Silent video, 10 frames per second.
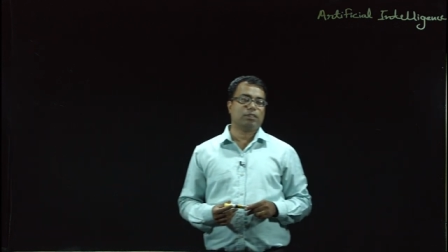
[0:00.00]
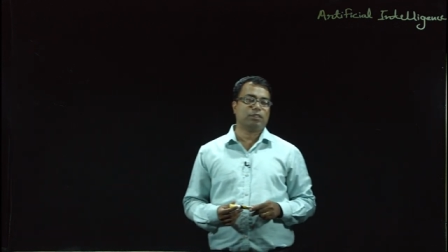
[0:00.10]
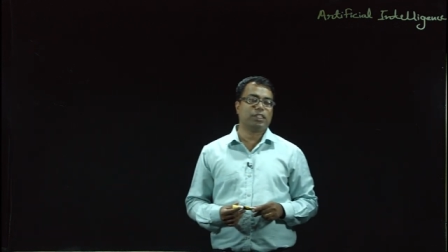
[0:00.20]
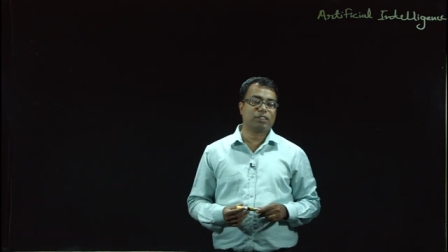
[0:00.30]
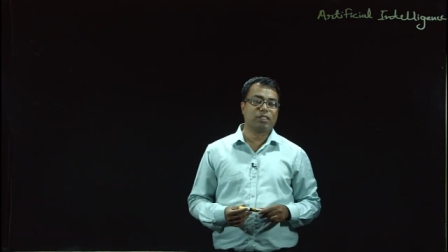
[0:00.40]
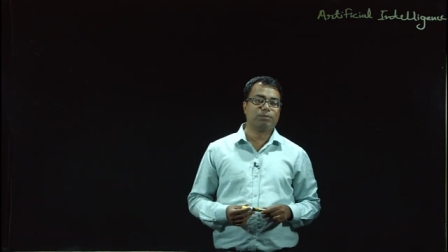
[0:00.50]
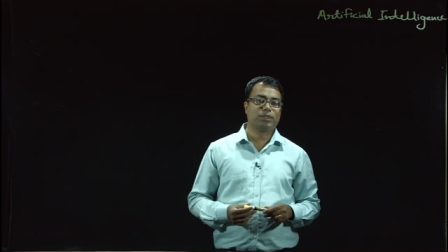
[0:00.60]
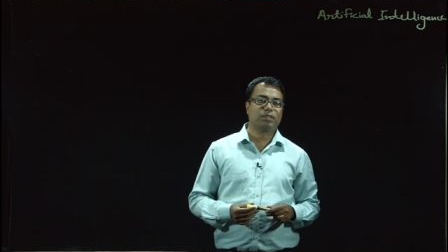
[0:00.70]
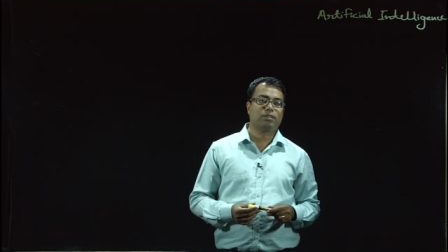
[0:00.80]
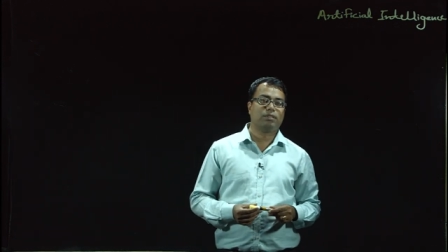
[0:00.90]

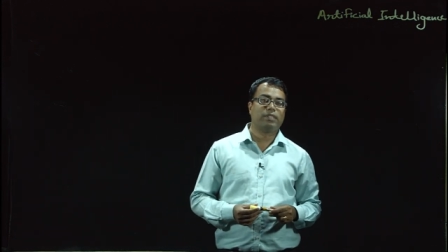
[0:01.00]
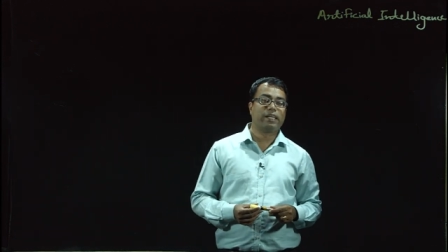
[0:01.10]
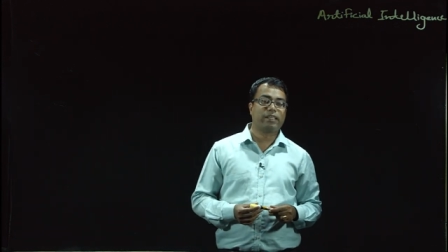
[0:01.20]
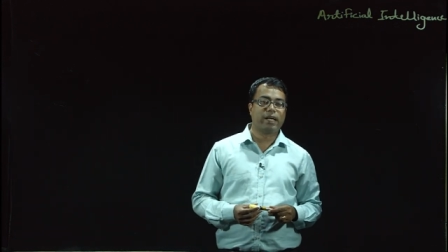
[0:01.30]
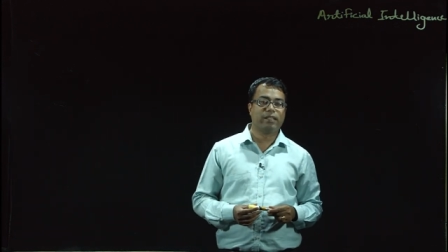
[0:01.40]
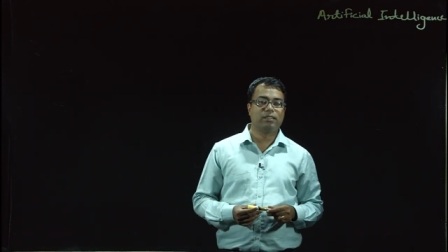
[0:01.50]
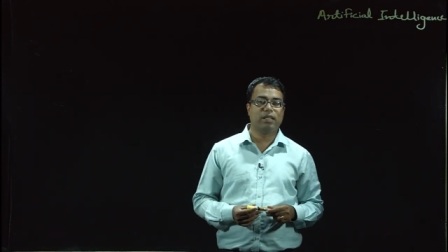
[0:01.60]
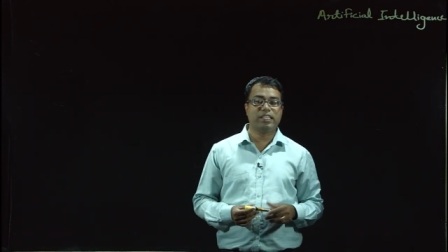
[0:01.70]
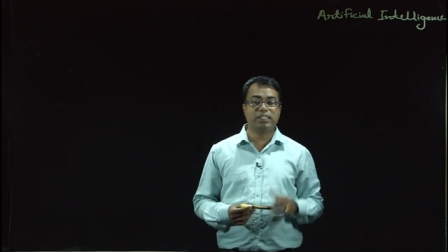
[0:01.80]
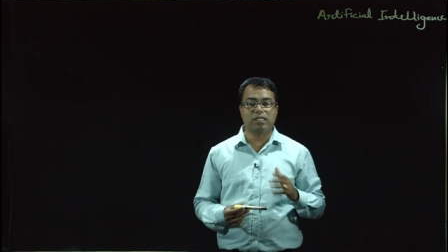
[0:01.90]
systems that can
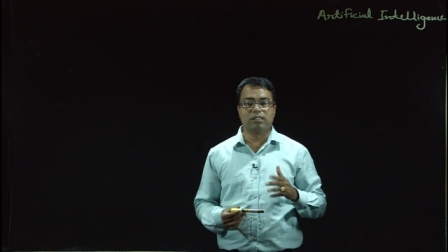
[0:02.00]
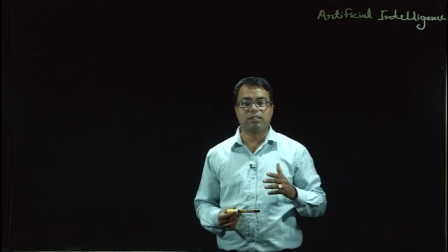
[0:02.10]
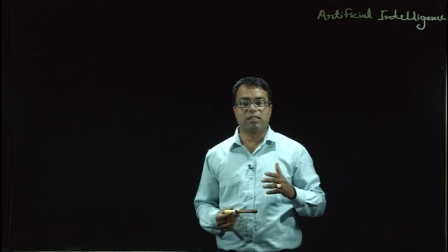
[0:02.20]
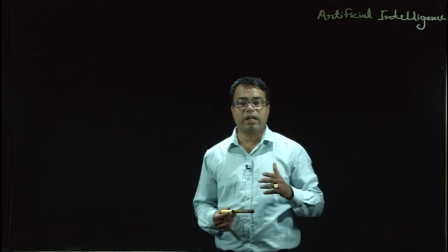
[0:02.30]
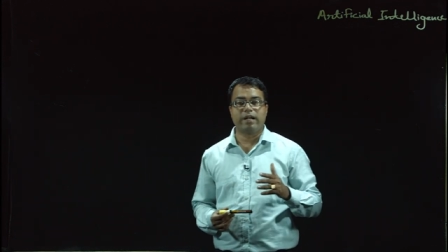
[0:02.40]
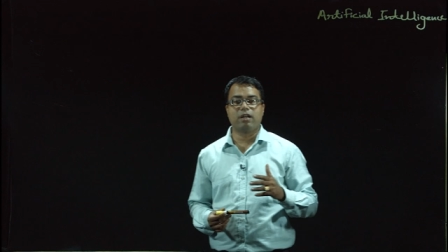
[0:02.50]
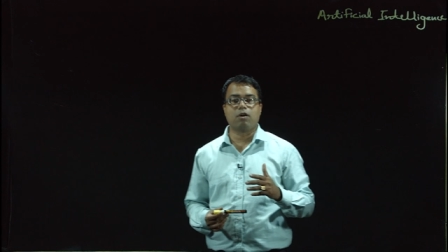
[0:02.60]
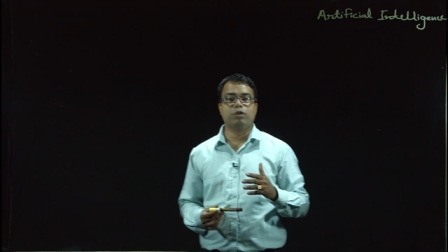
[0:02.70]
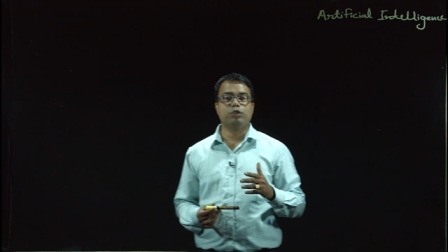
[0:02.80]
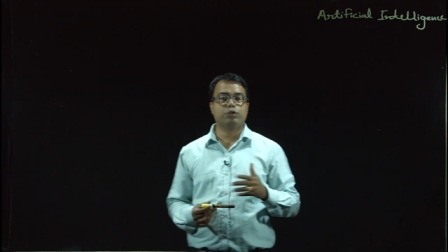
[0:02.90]
reason and
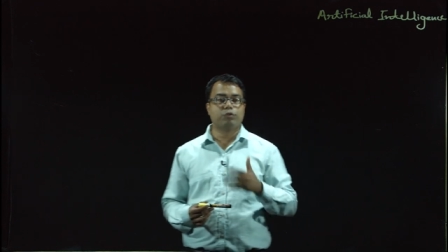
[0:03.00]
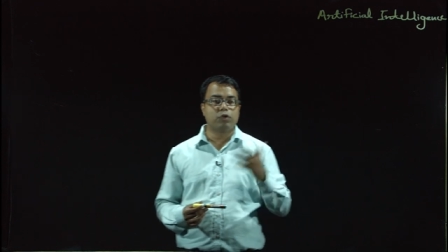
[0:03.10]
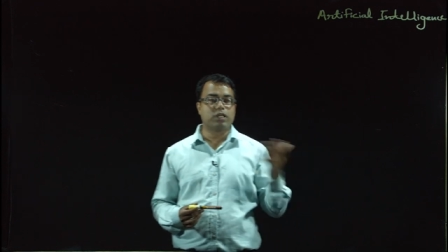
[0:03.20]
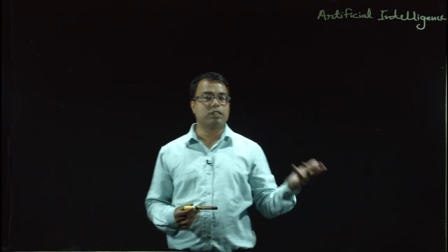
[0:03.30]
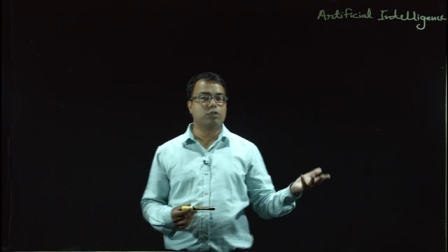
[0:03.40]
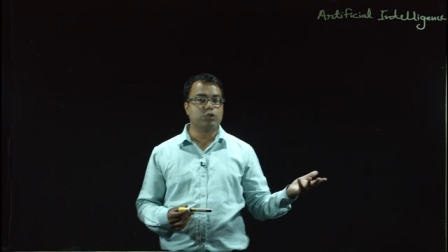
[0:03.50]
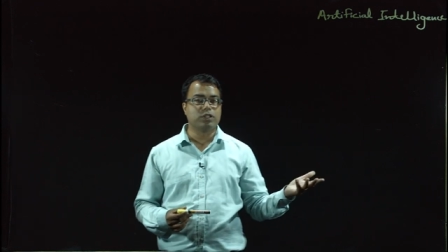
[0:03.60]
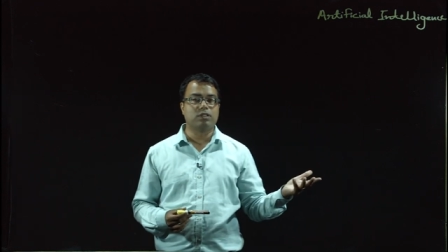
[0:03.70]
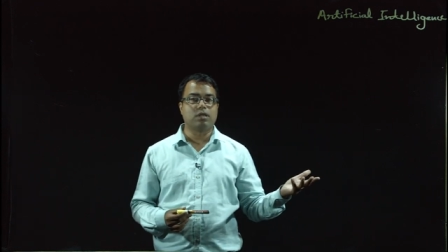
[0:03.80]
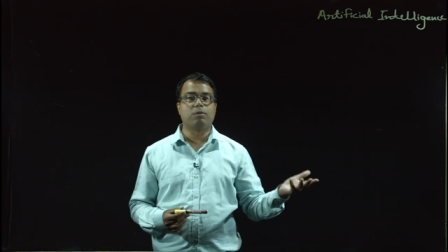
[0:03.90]
draw useful
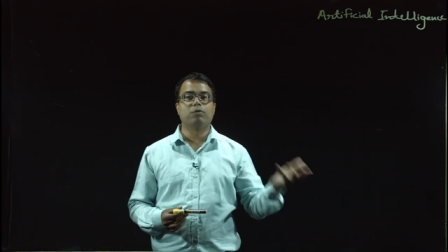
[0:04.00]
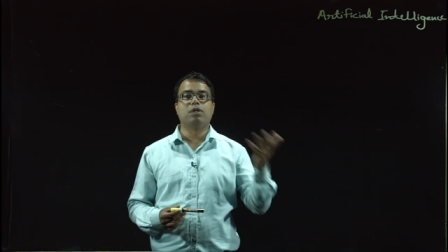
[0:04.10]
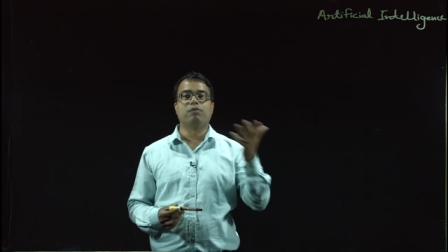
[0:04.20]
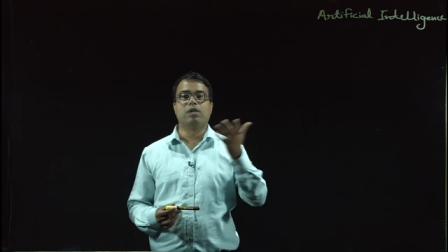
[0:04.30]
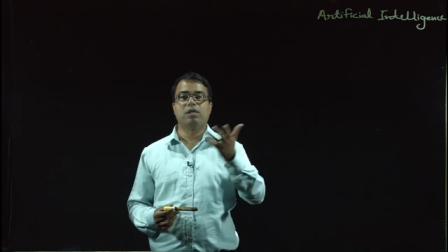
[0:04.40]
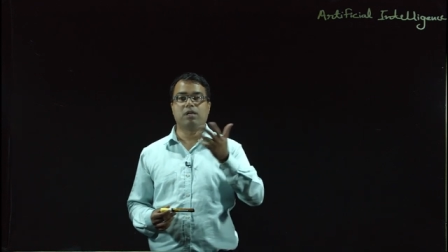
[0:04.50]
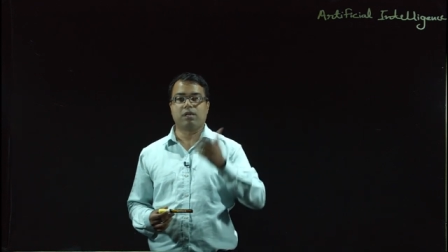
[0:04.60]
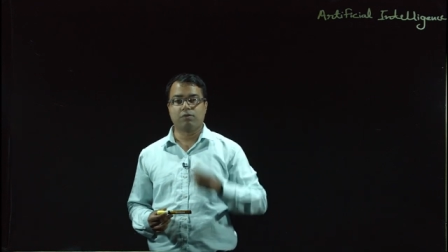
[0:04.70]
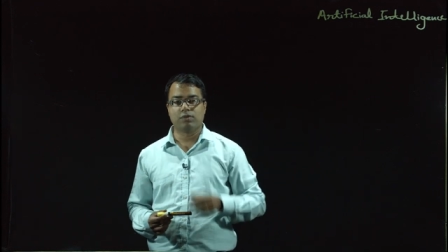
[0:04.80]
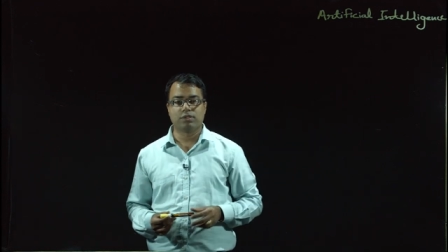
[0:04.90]
conclusion about the world
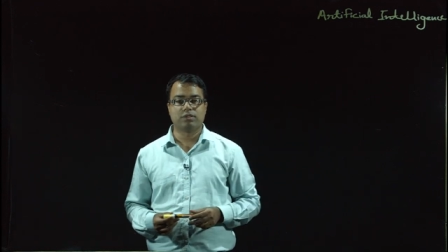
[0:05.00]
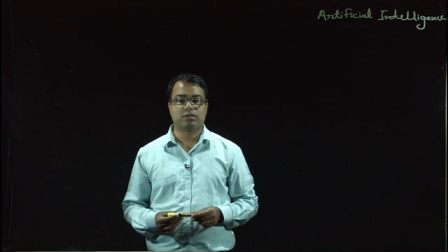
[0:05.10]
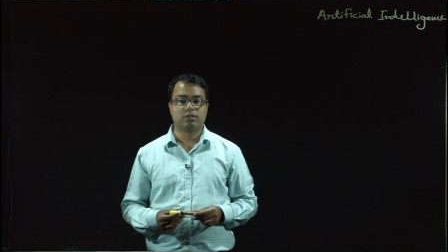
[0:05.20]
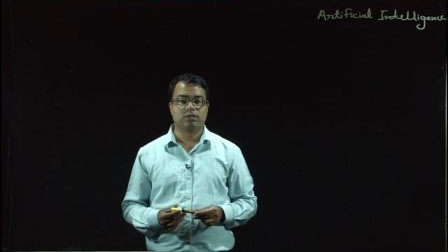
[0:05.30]
around us.